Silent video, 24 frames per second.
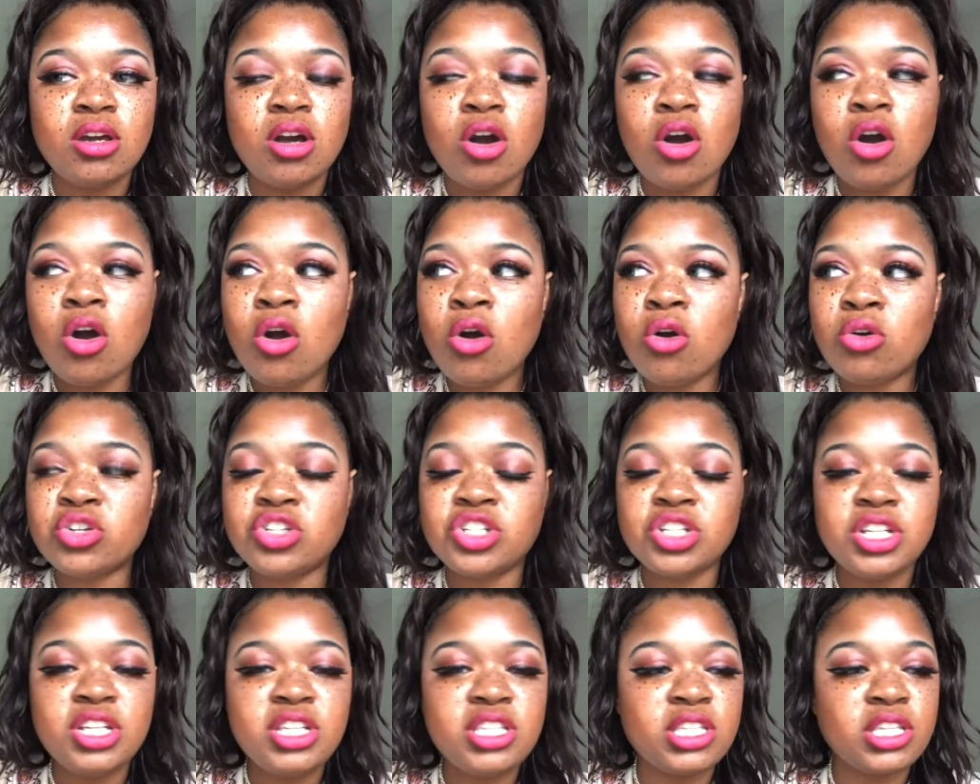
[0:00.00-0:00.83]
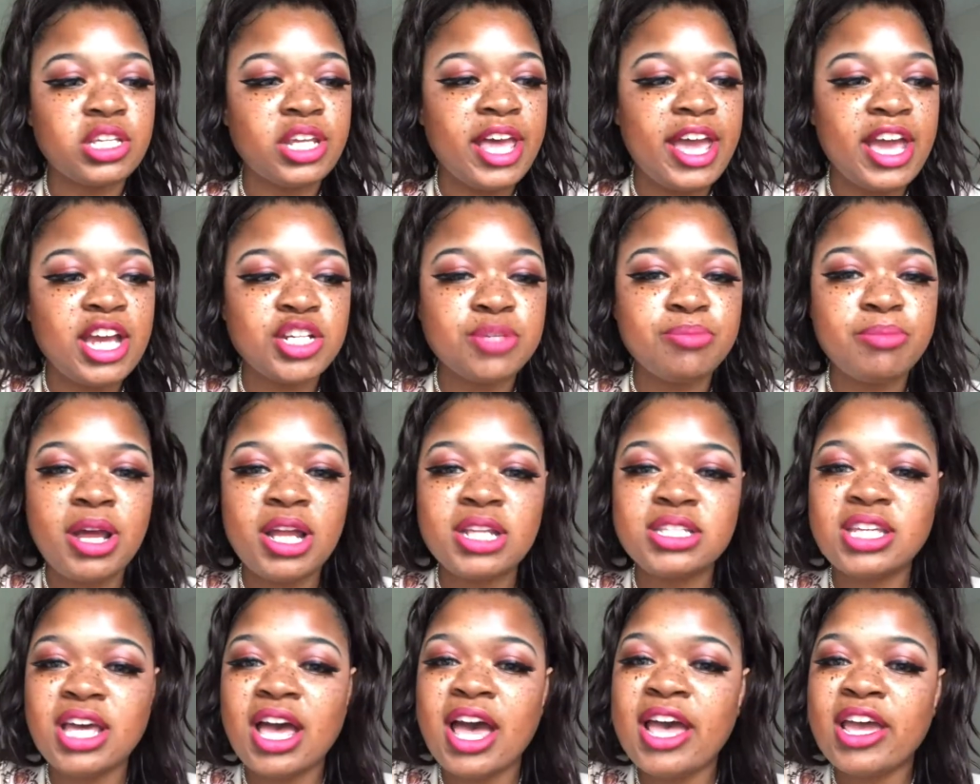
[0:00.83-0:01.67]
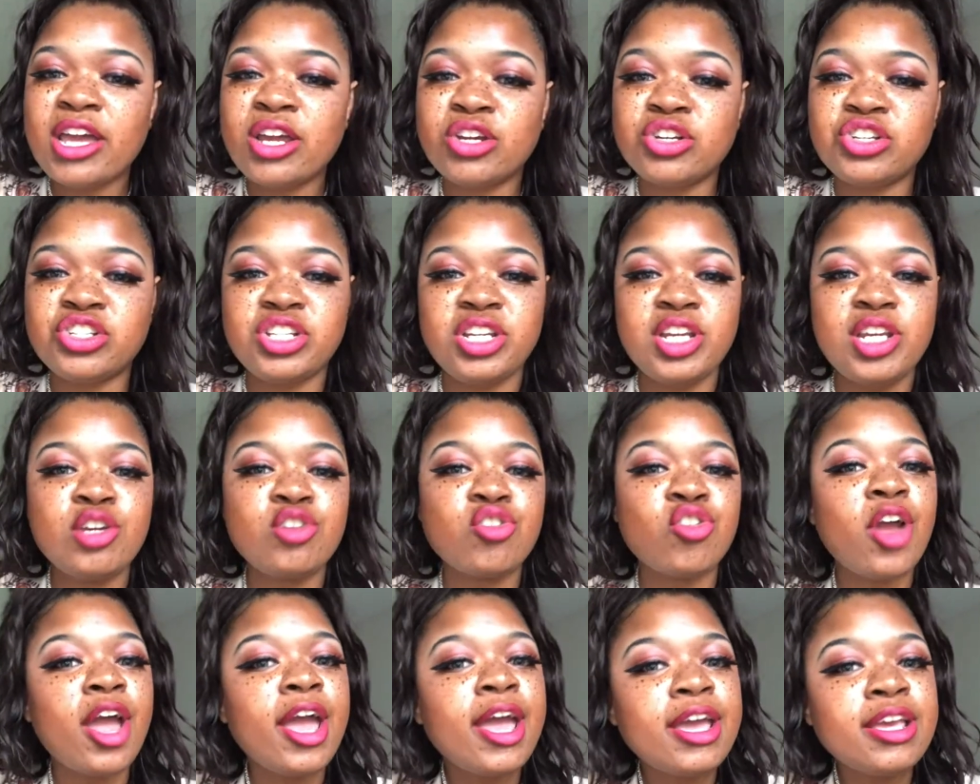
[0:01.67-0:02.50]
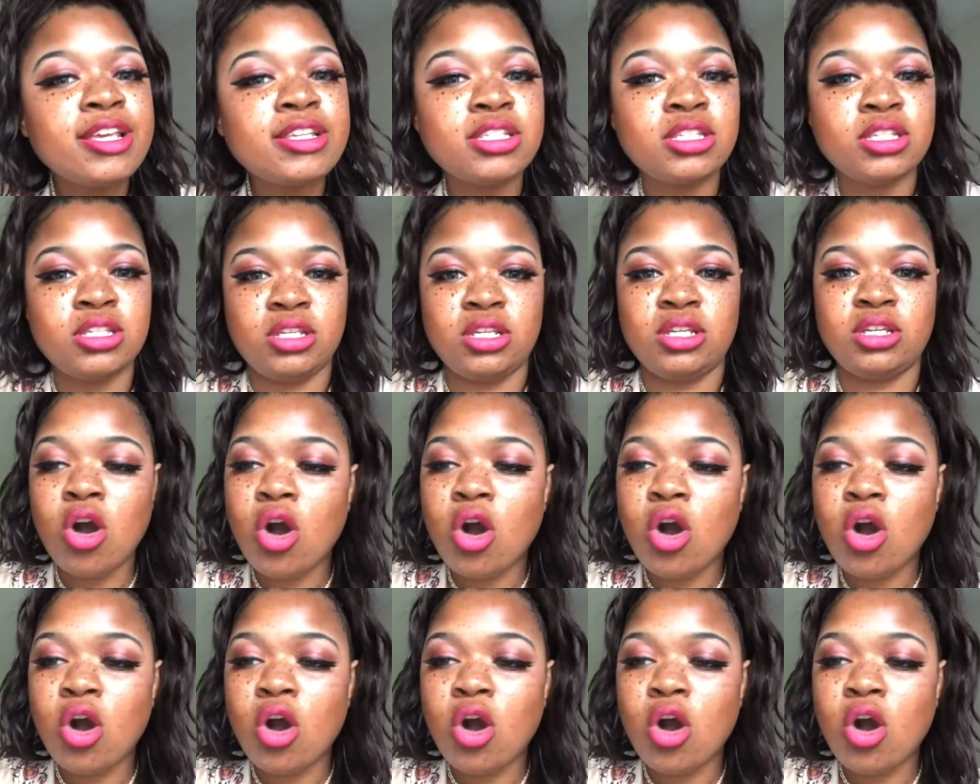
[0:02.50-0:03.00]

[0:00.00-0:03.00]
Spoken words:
Oh, she slashed my tires. She crazy.